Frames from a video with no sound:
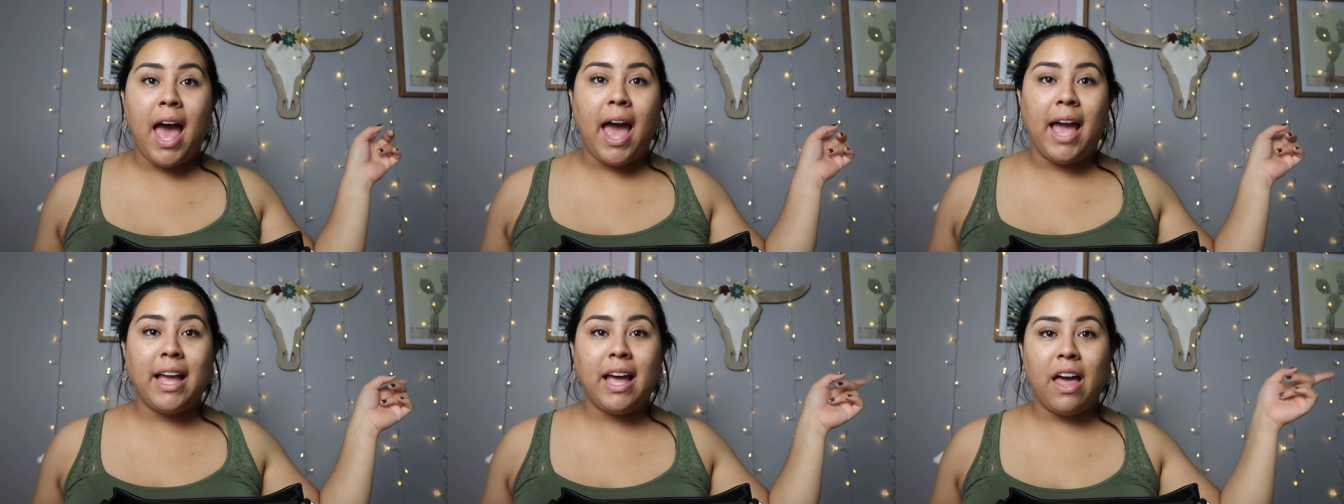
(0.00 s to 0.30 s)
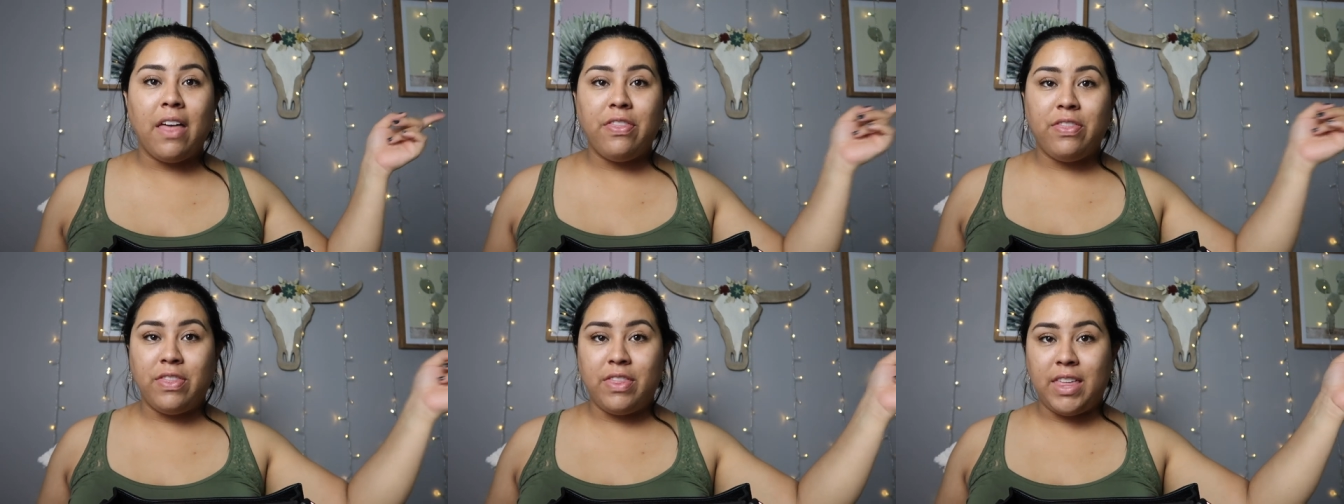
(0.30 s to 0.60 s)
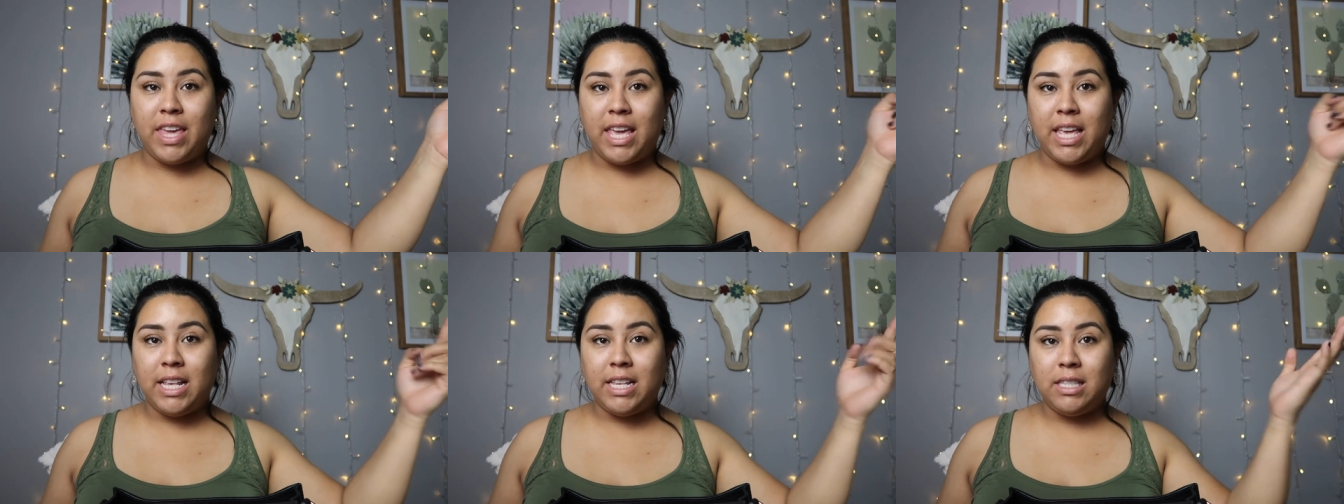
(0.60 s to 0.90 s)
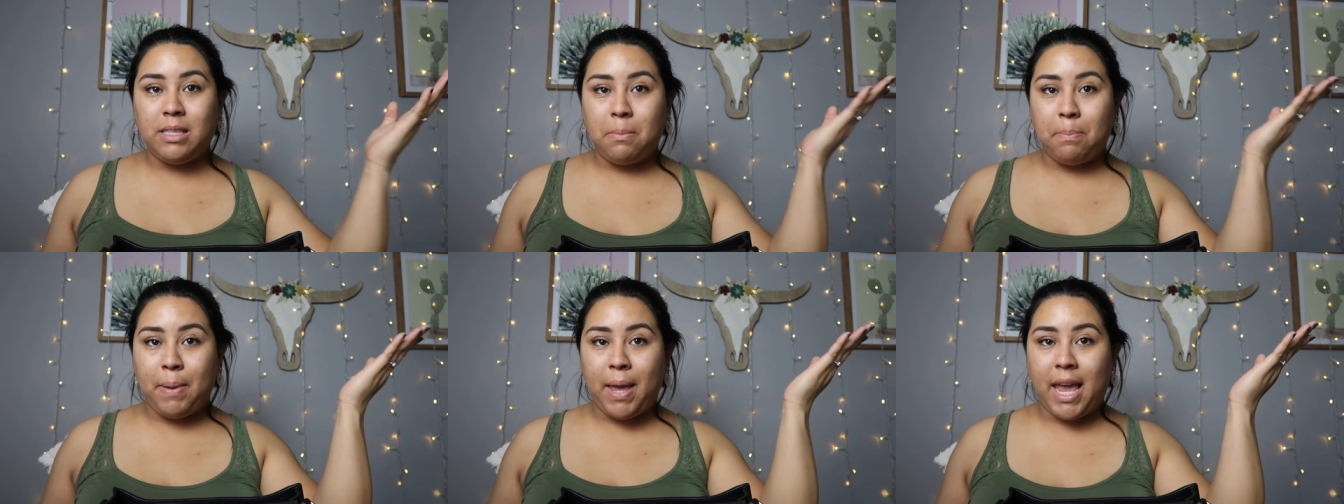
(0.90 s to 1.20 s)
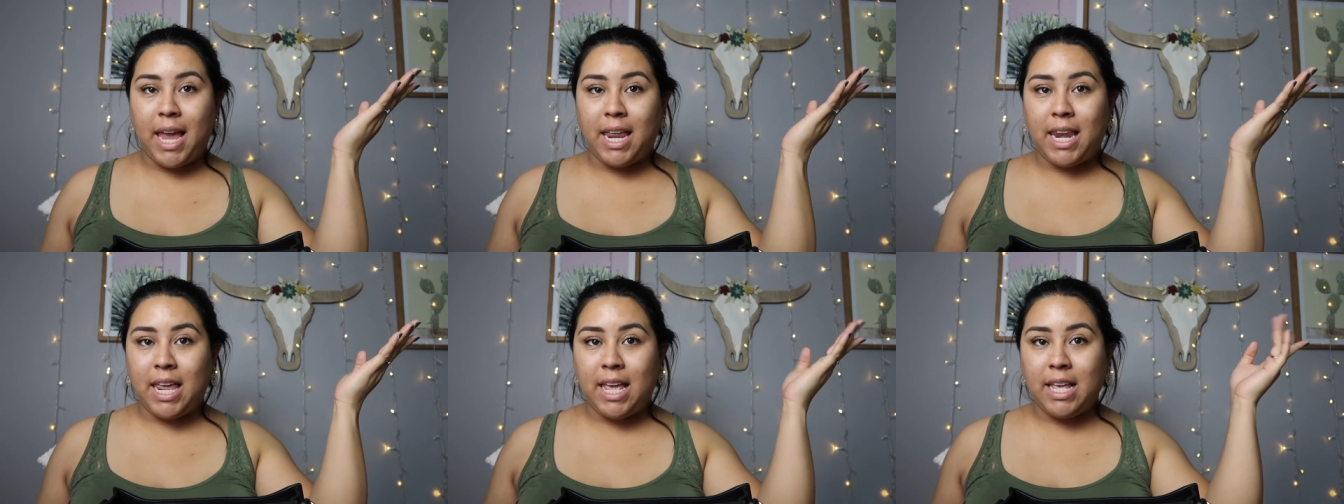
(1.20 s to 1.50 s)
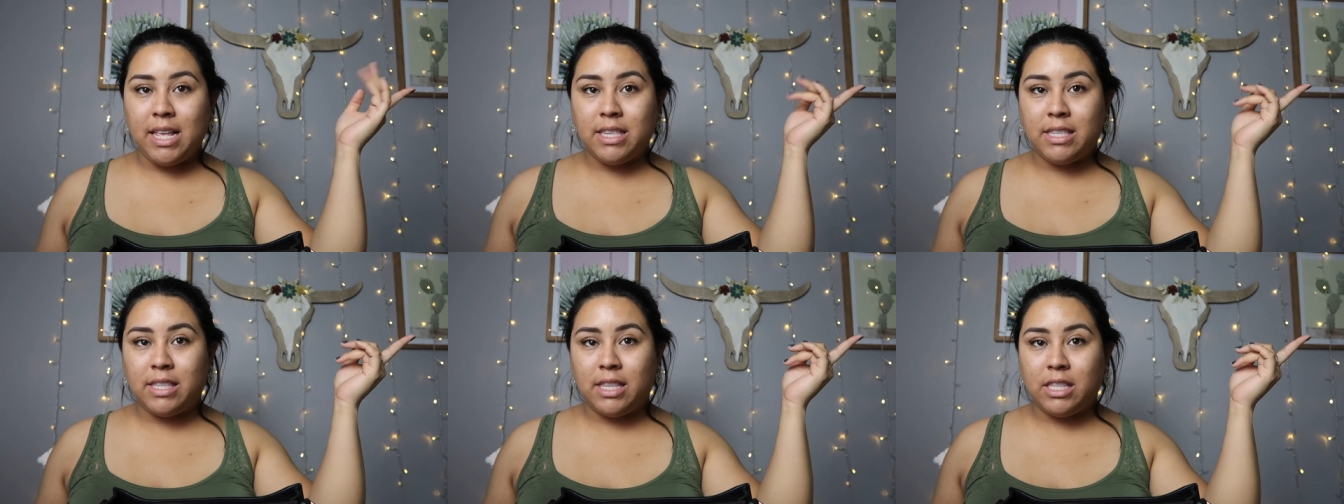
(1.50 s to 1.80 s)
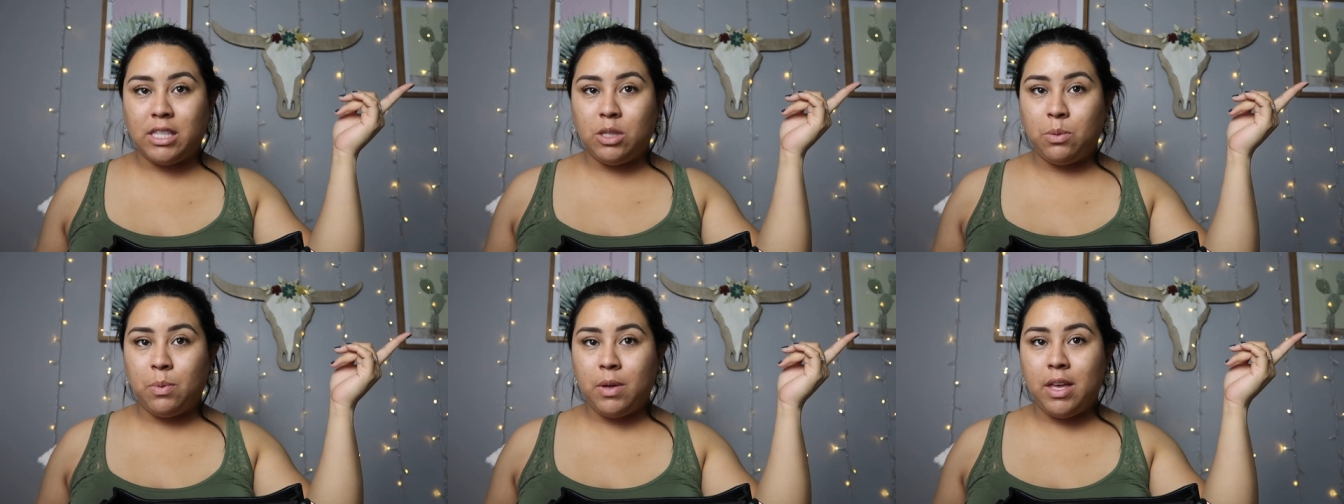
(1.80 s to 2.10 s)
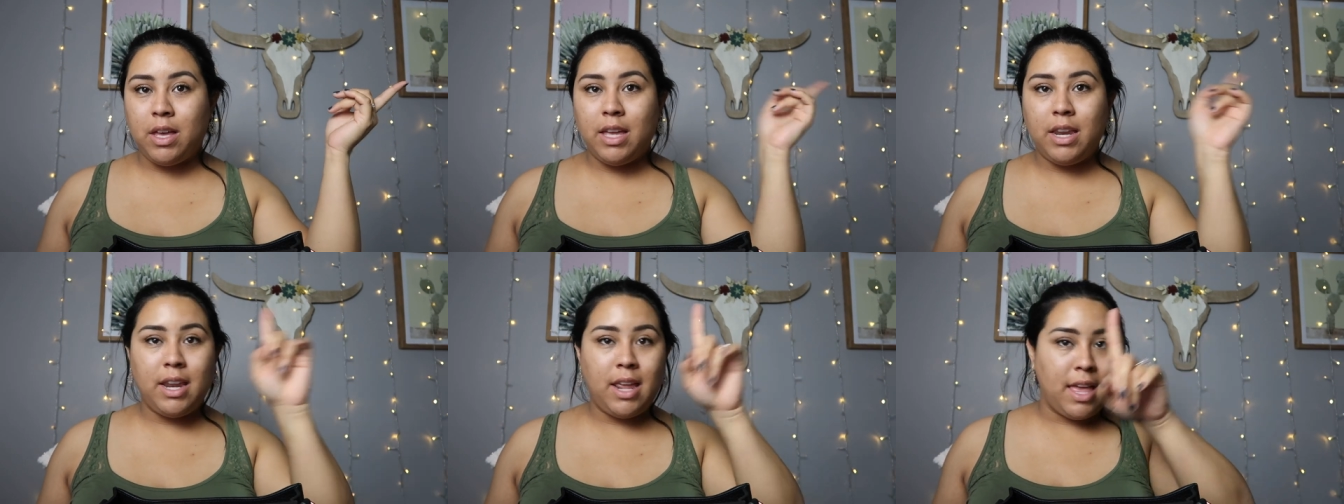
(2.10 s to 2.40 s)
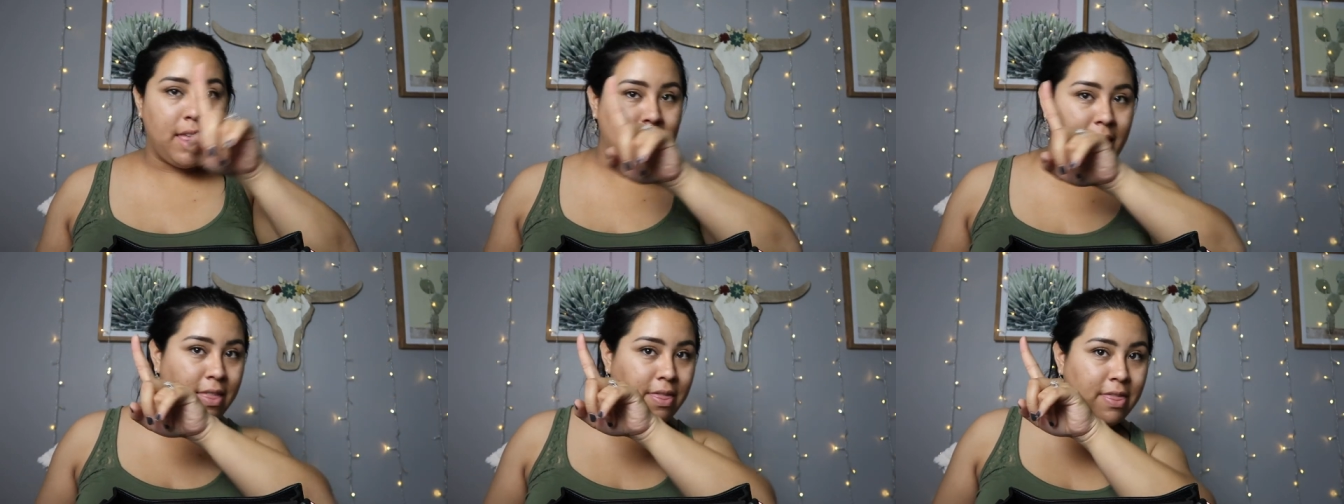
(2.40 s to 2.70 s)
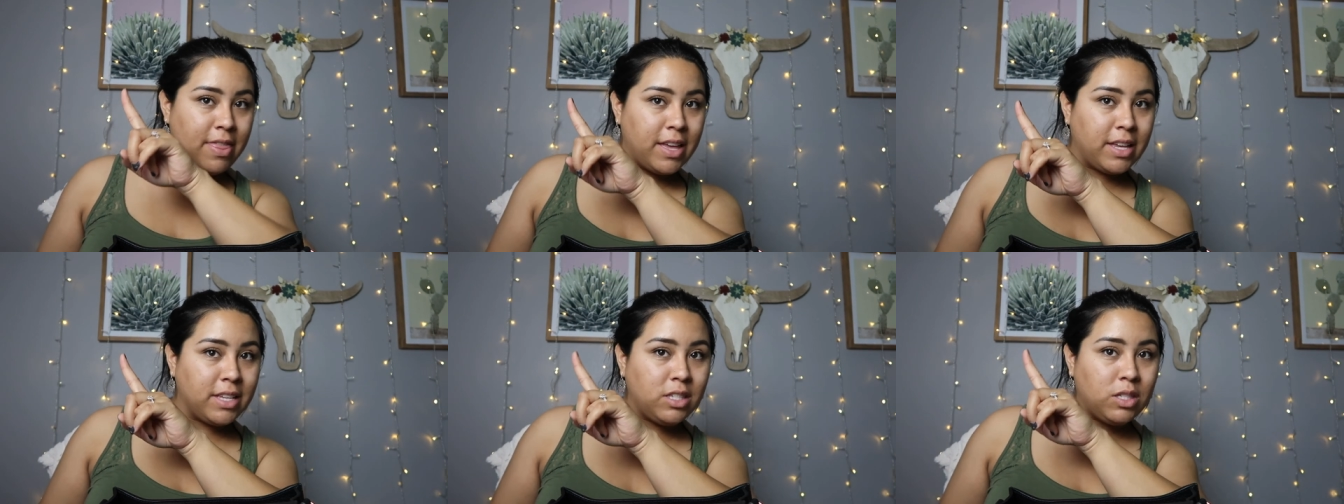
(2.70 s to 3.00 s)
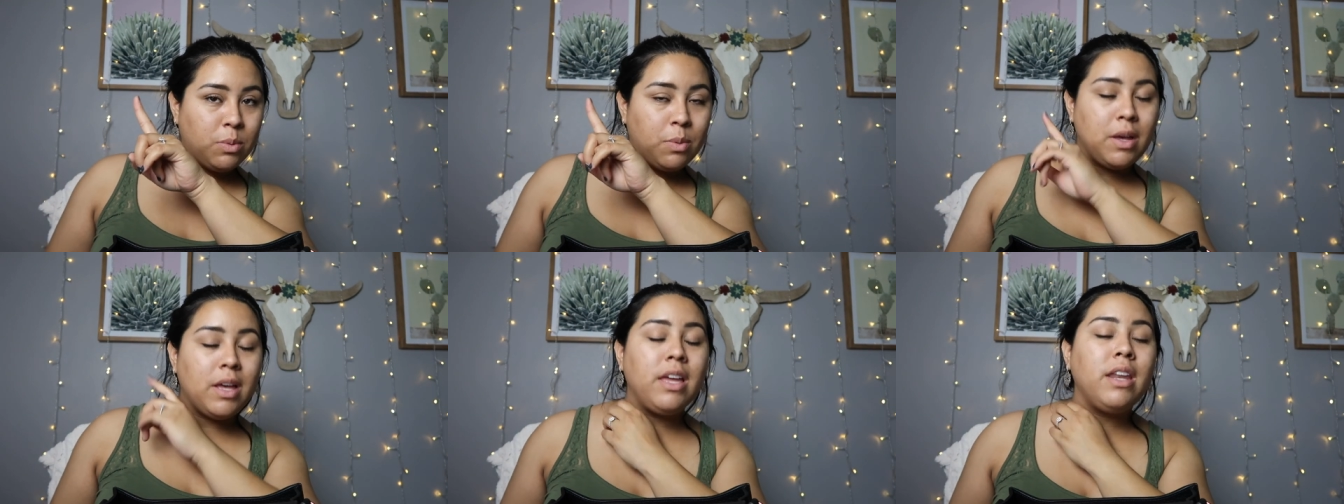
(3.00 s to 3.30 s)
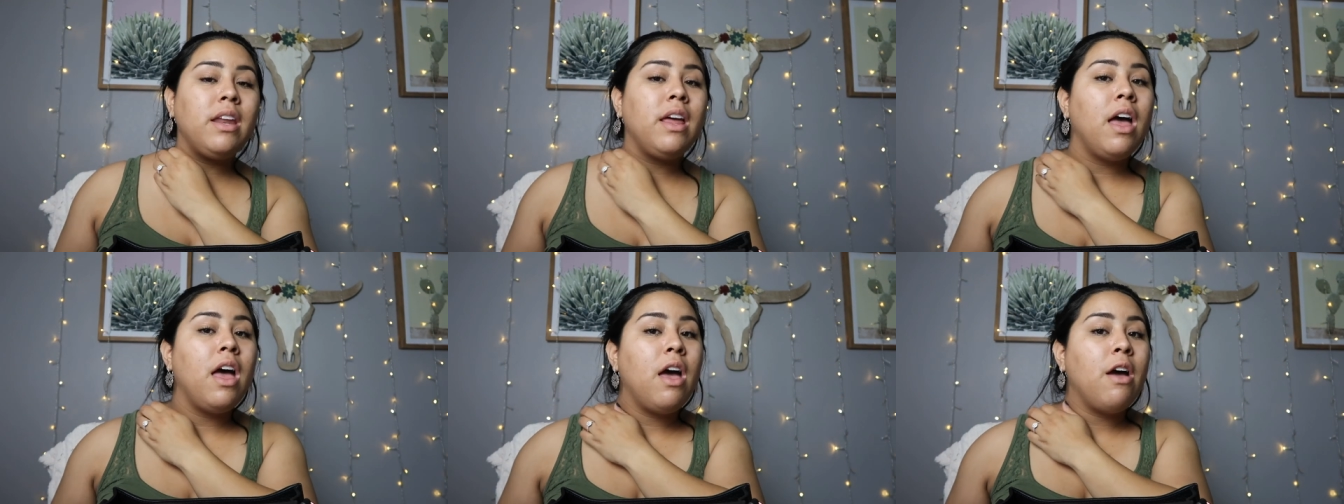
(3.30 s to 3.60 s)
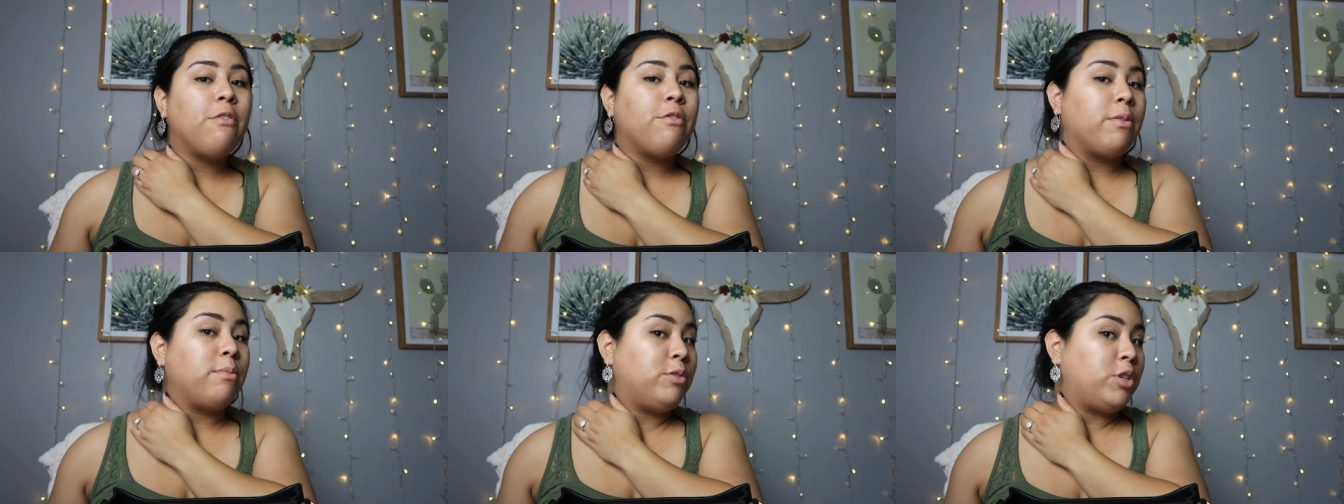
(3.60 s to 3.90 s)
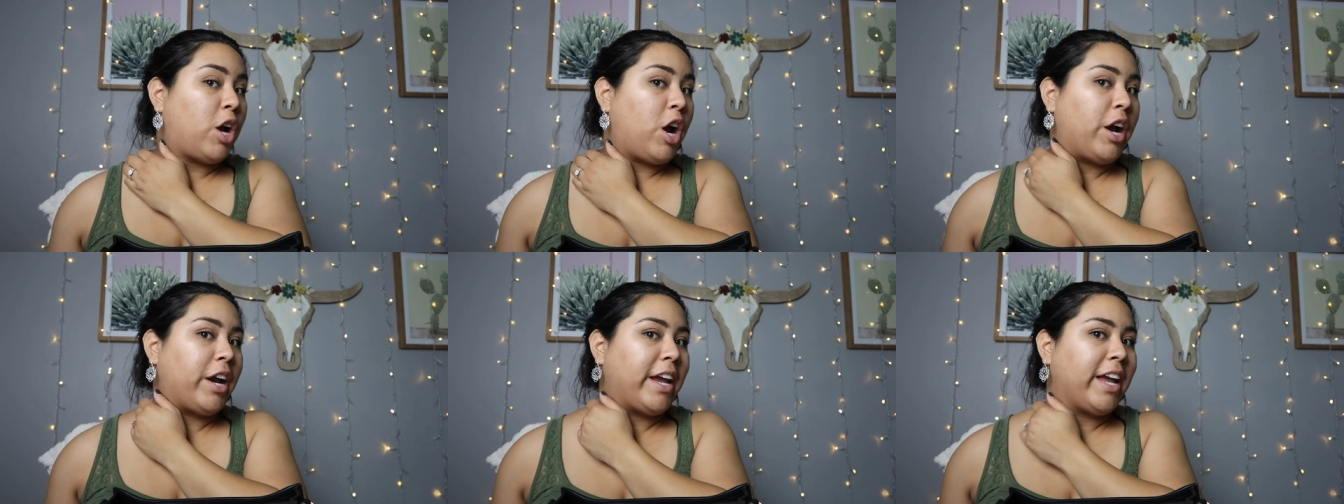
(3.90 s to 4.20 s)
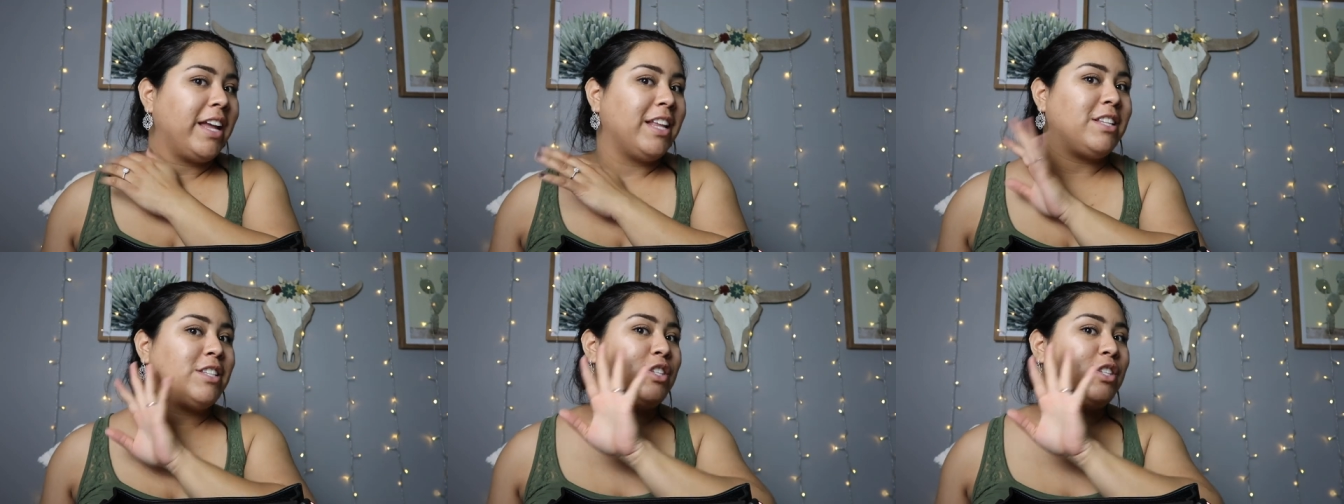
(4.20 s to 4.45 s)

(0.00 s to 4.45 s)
I got these paintings, this one and then this one from Target.